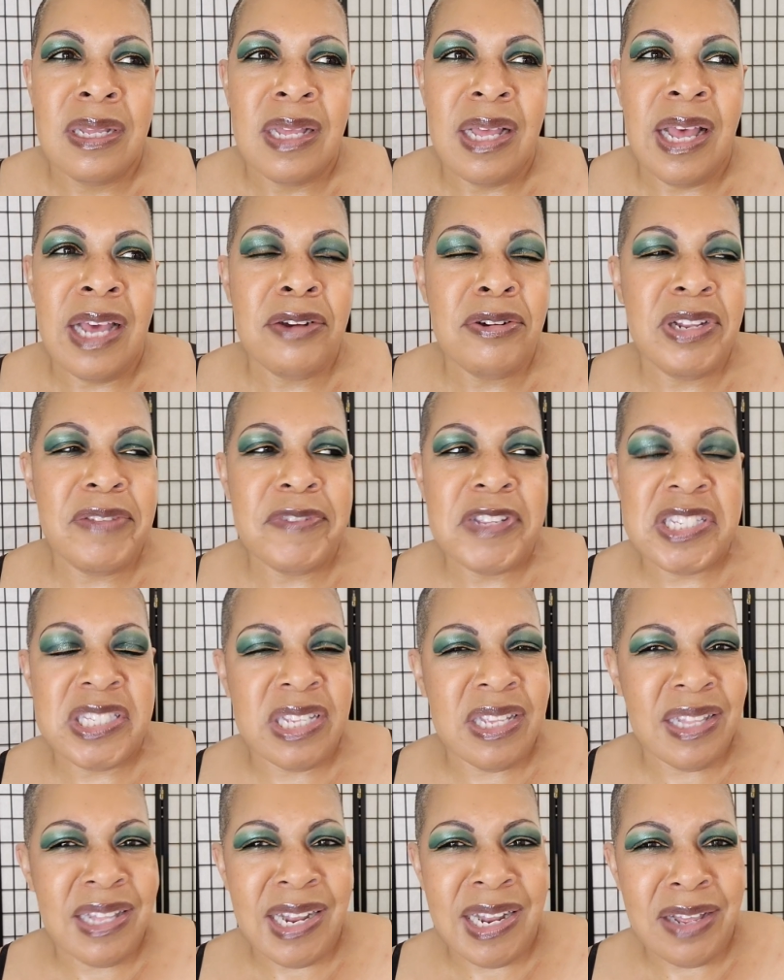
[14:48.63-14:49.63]
I don't even
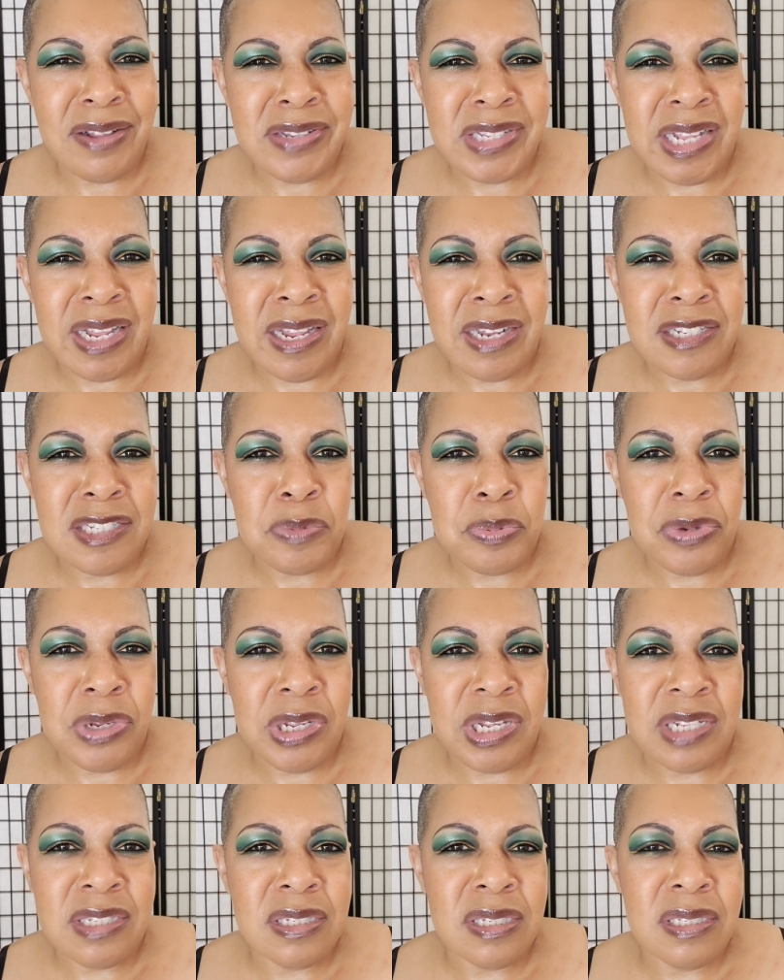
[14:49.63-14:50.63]
see that outside in the
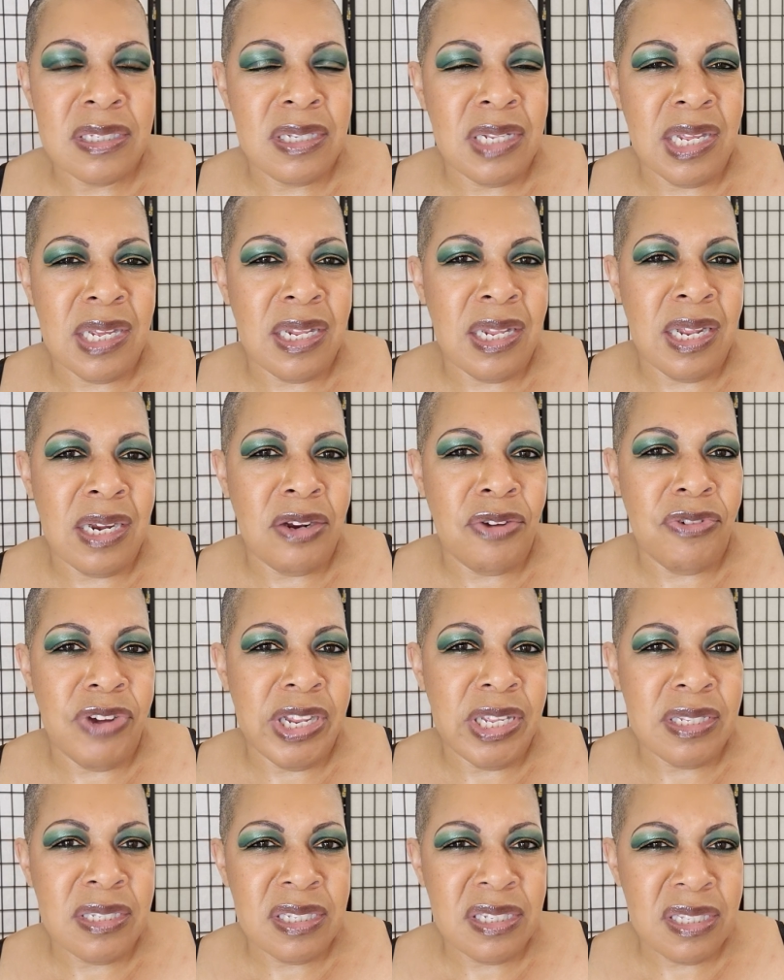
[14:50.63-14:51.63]
spring. I just see like a lot of
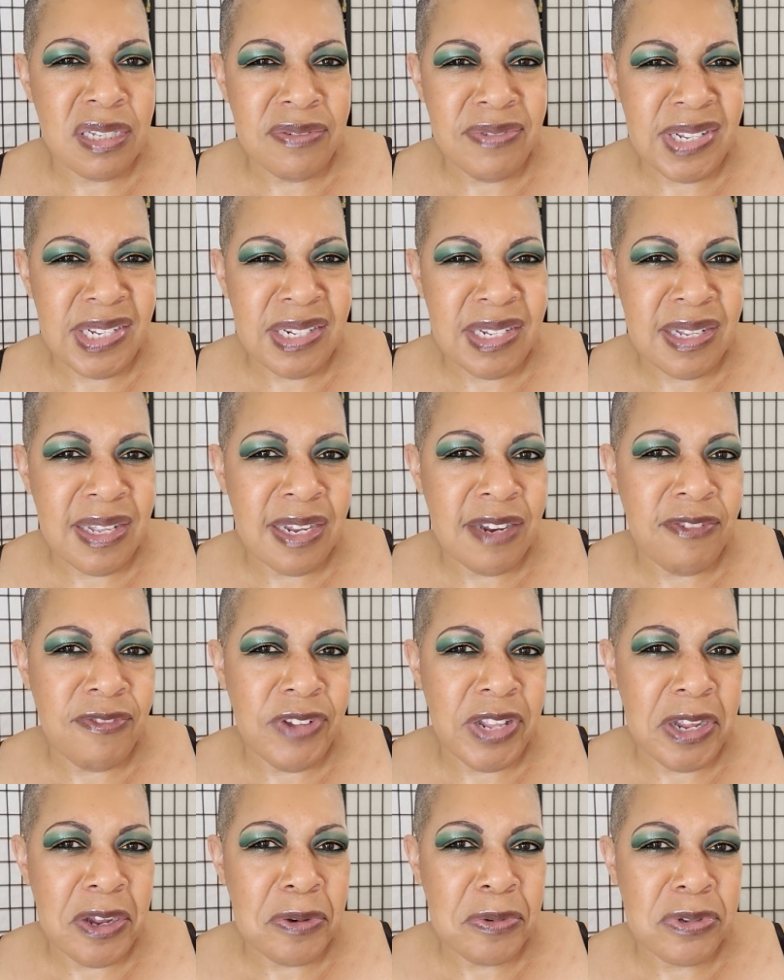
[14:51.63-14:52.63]
grass and stuff like that and
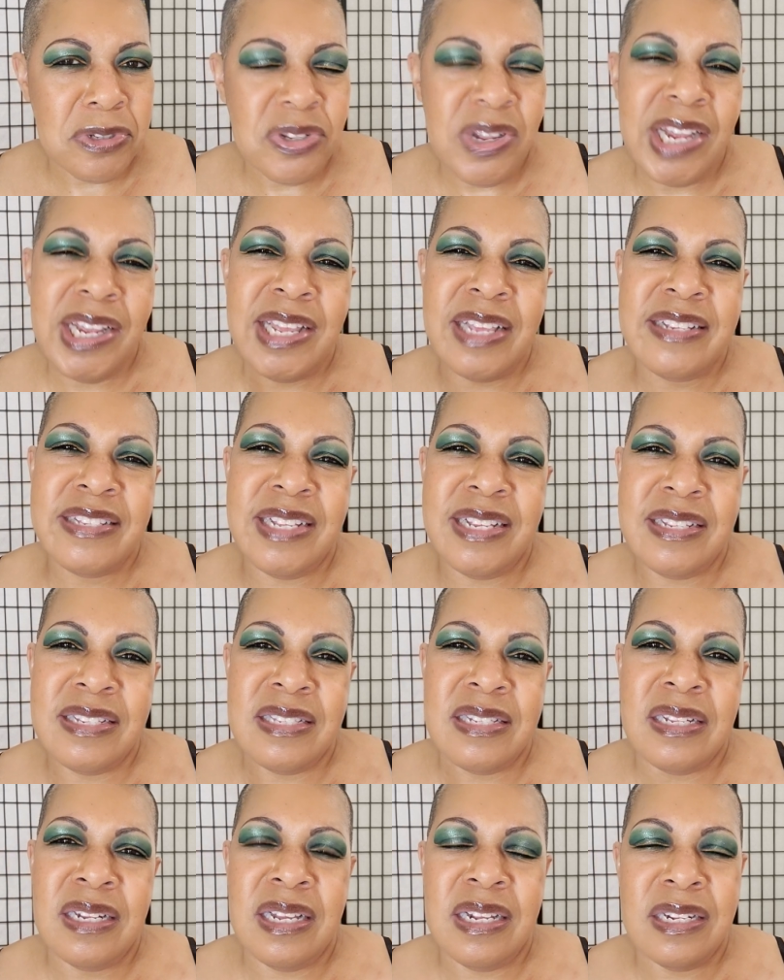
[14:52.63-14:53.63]
flowers. So I guess
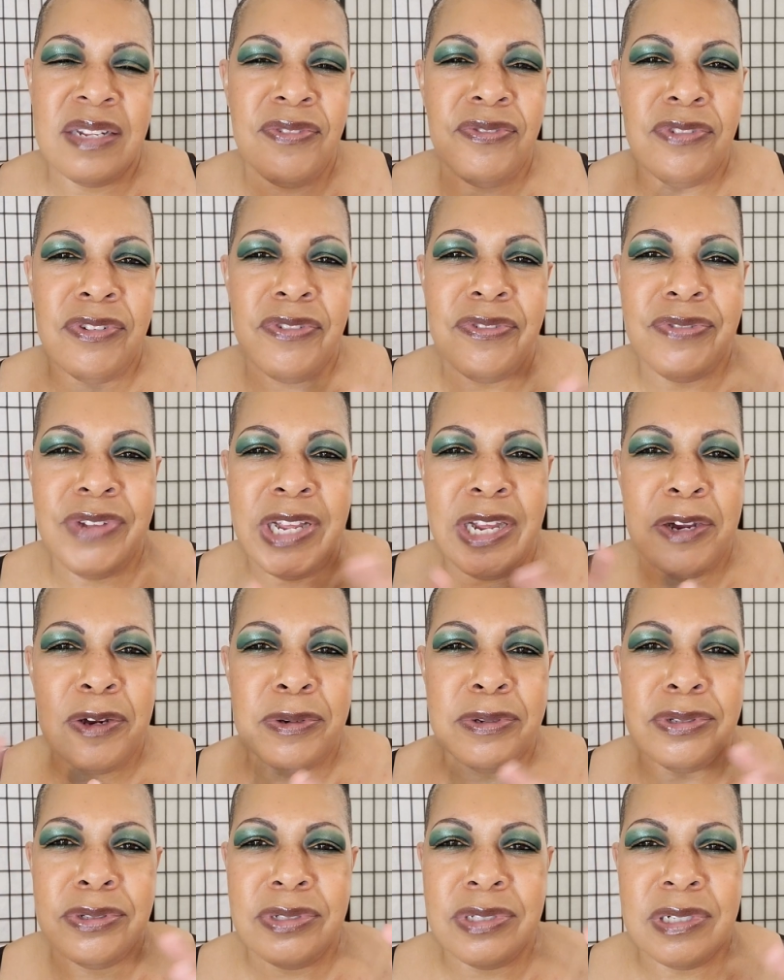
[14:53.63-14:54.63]
that's it, like different
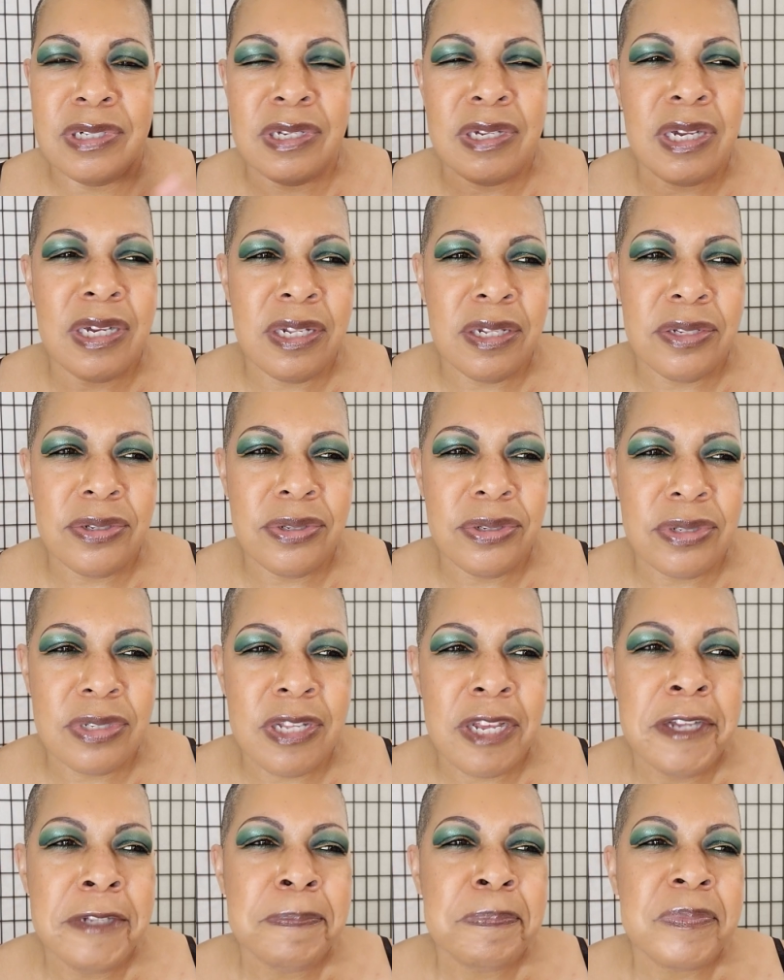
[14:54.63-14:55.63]
flowers and the colors.
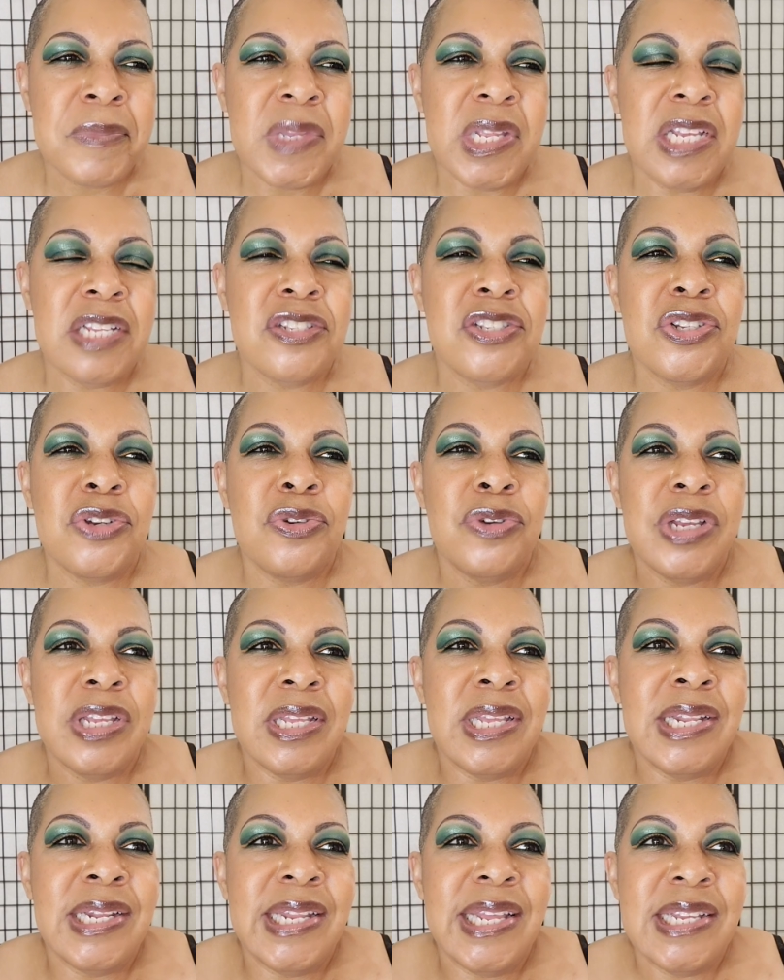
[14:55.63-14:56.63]
And so
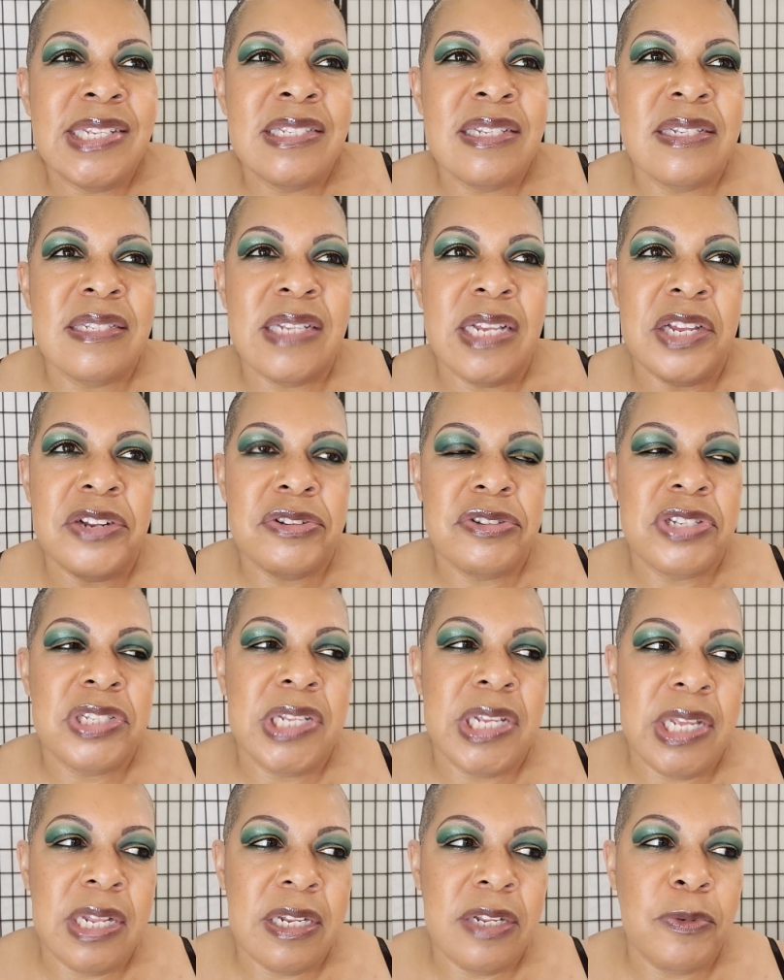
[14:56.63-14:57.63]
in that sense, I
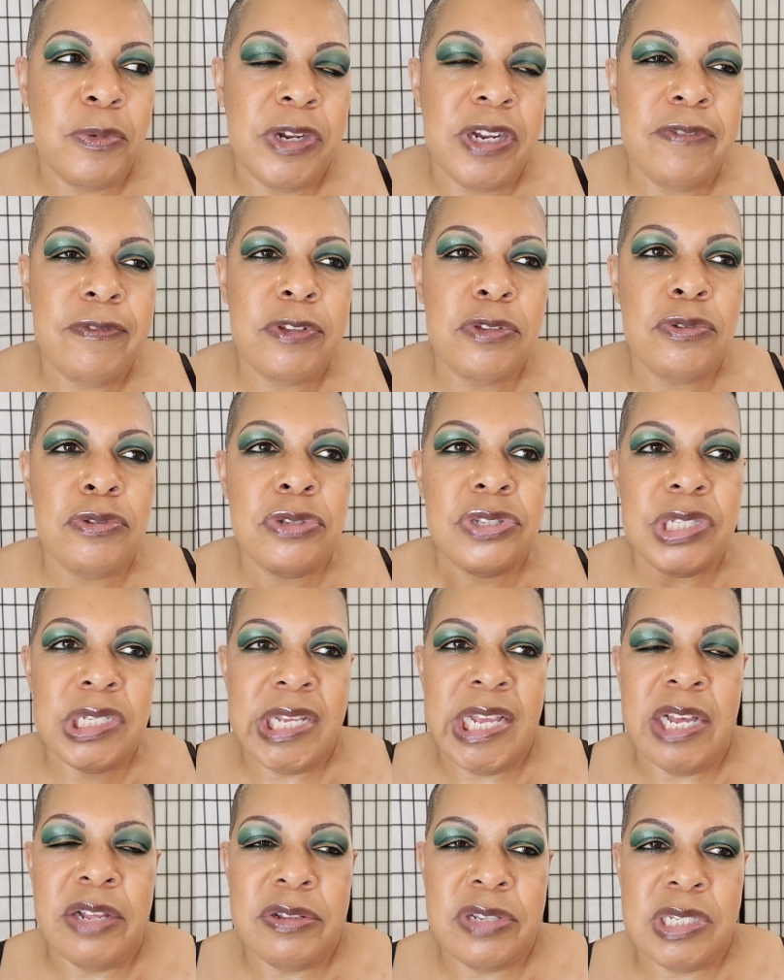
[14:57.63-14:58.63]
understand it. Whatever you
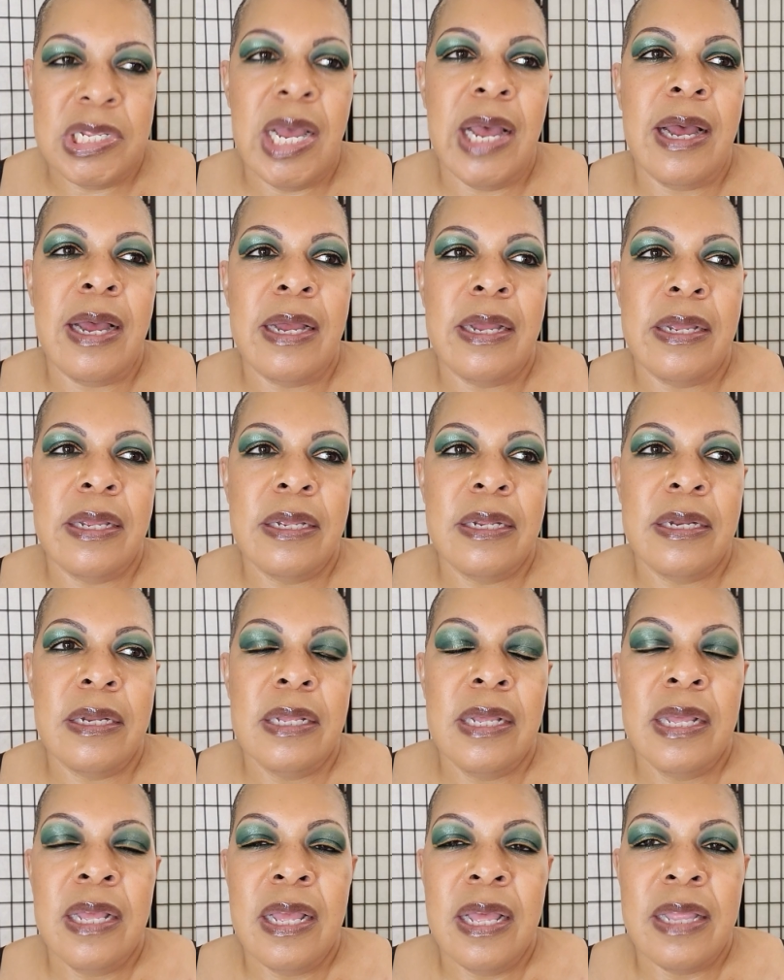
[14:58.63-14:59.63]
see outside,
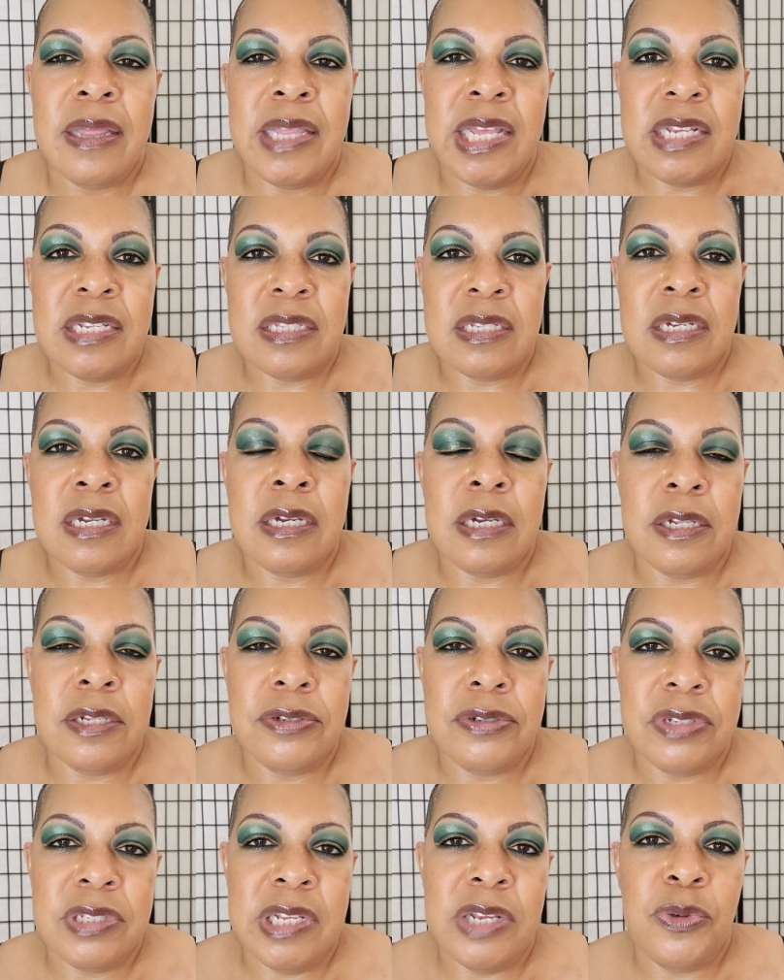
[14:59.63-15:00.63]
that's the
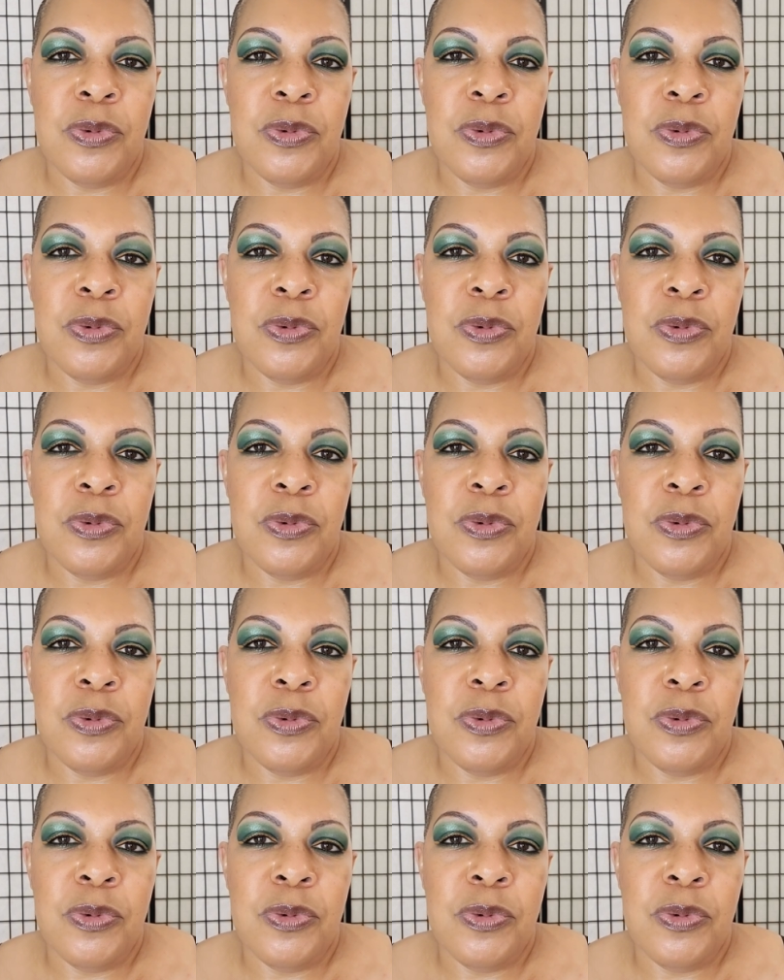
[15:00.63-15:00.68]
colors they